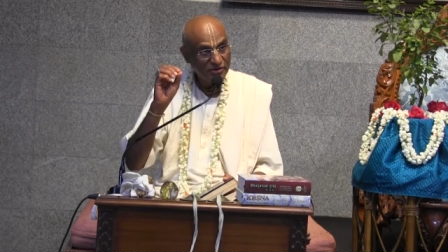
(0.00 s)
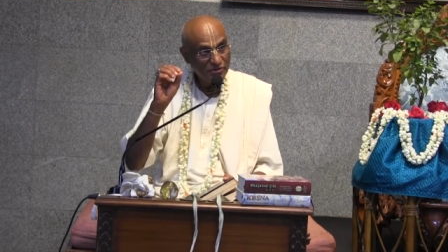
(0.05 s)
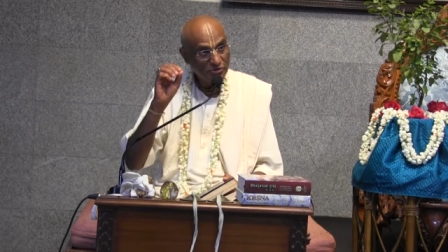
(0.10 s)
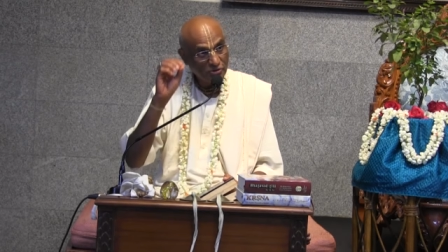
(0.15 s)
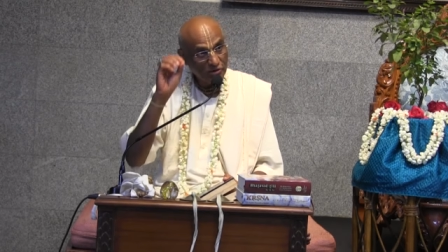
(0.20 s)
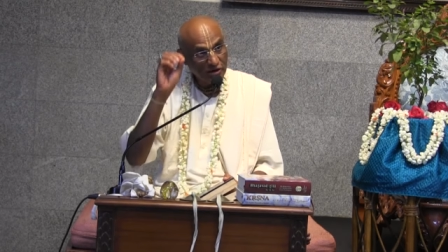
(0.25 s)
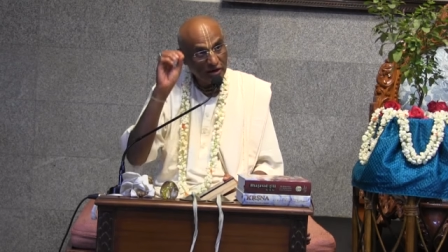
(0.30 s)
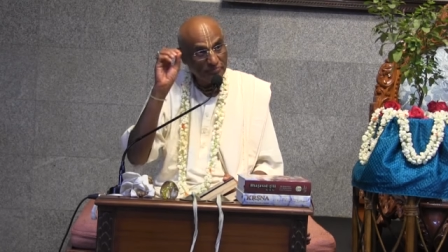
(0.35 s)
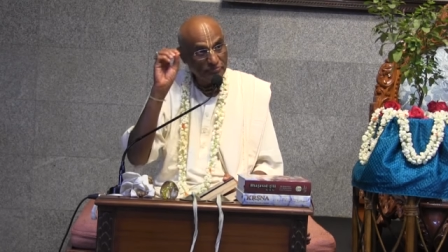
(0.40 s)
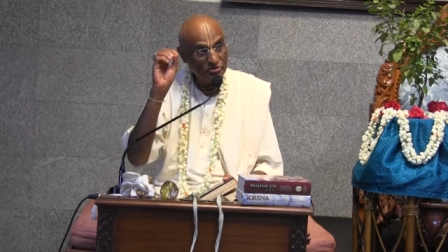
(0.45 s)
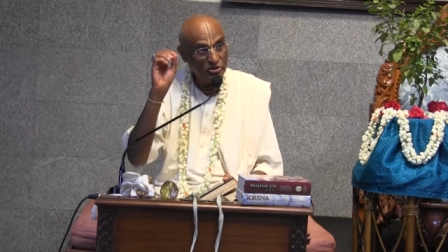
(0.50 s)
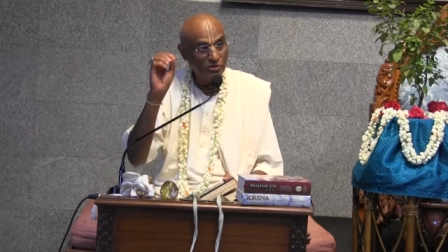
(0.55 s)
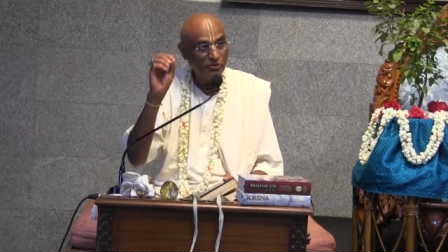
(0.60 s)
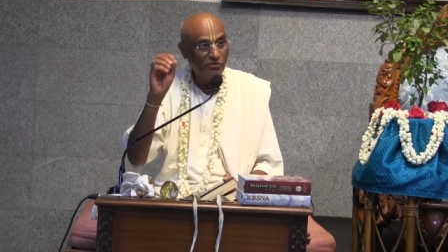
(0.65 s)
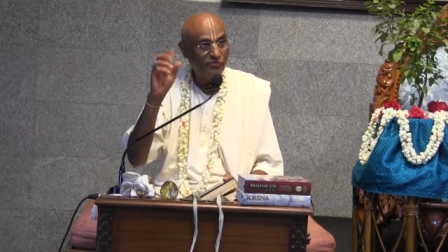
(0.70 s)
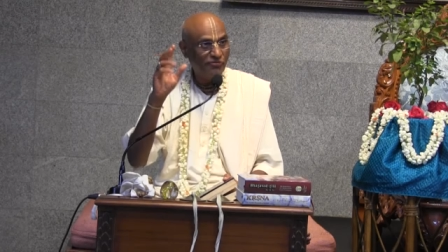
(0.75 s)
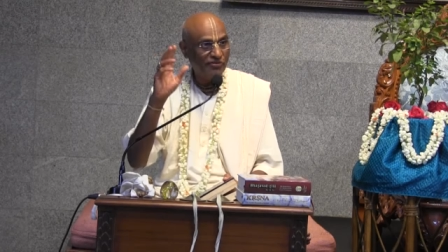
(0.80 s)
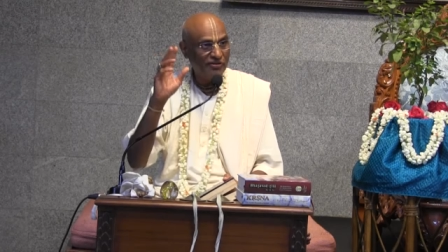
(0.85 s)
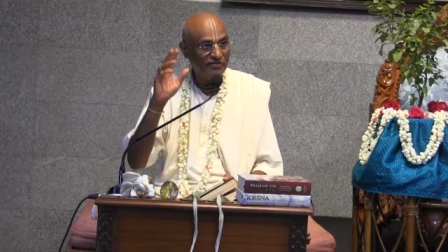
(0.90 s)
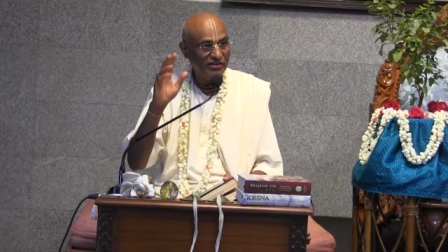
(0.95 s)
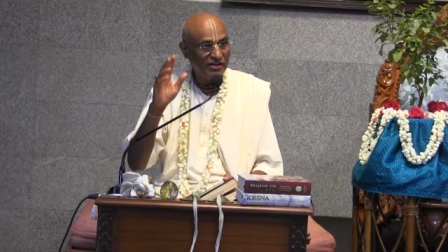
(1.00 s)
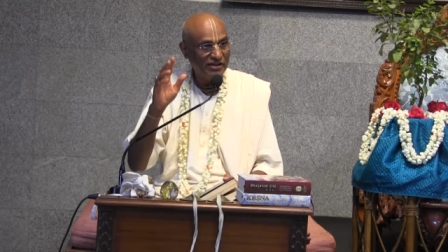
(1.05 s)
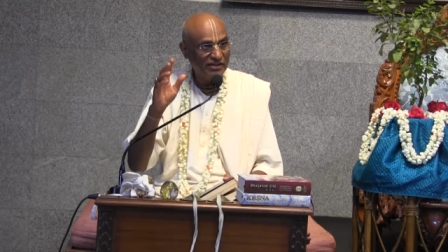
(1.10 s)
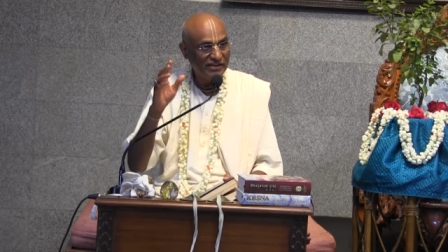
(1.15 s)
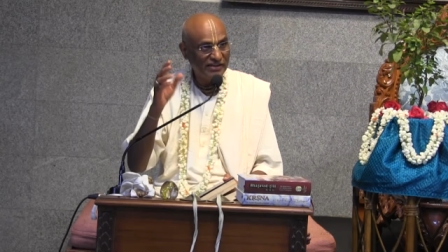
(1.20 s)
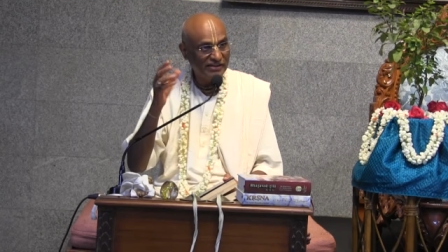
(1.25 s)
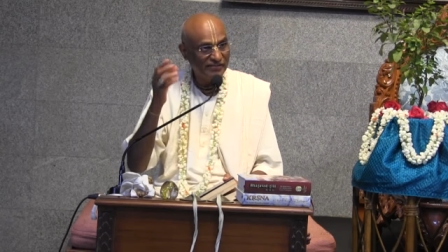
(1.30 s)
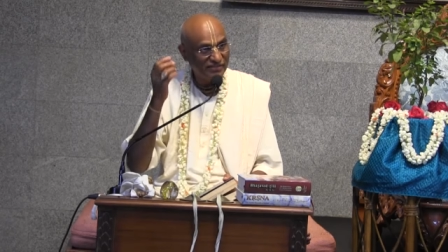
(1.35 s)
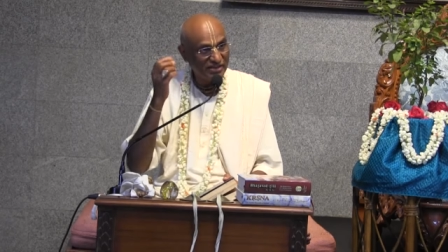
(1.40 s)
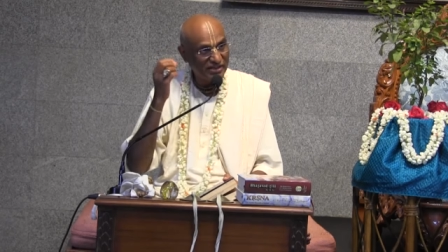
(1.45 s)
your absolute free will,
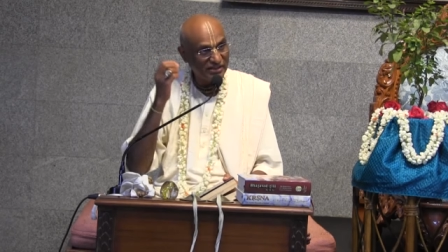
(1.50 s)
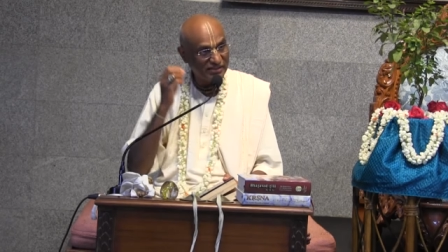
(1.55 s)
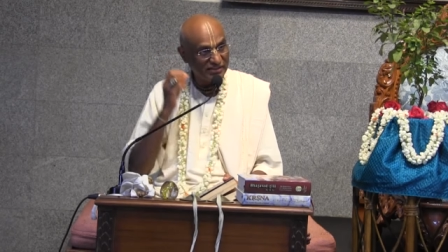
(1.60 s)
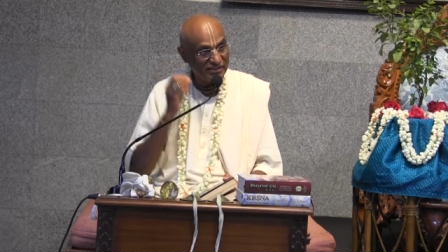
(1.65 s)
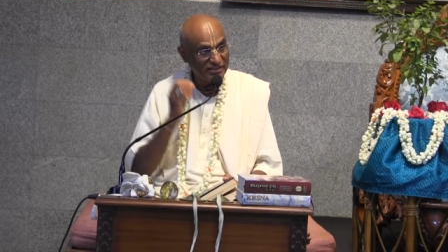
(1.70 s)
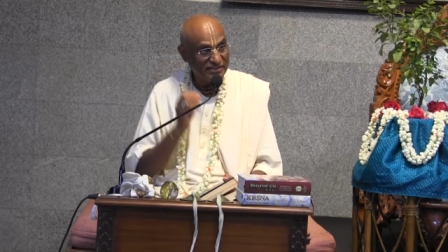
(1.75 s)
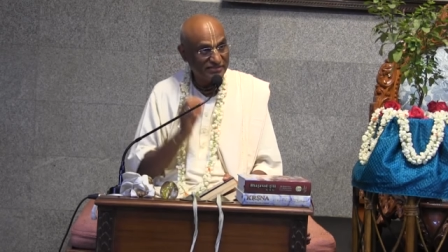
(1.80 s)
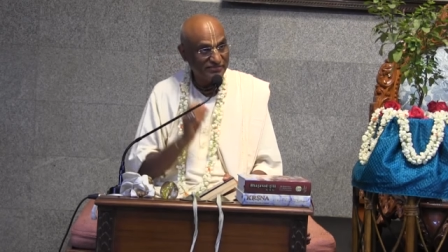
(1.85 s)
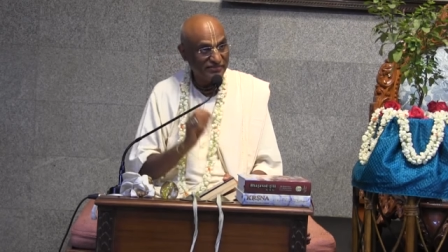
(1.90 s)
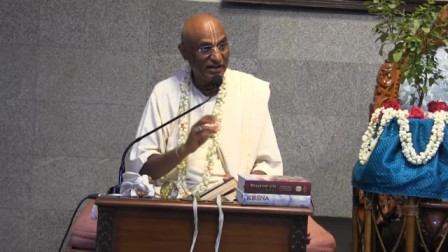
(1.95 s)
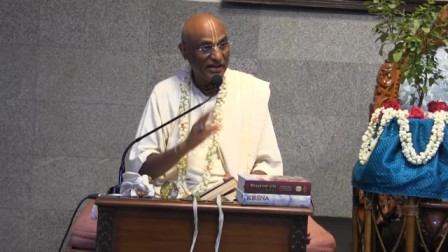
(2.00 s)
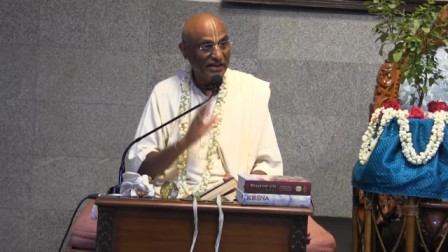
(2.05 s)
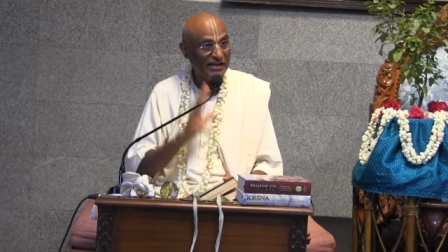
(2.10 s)
even in this,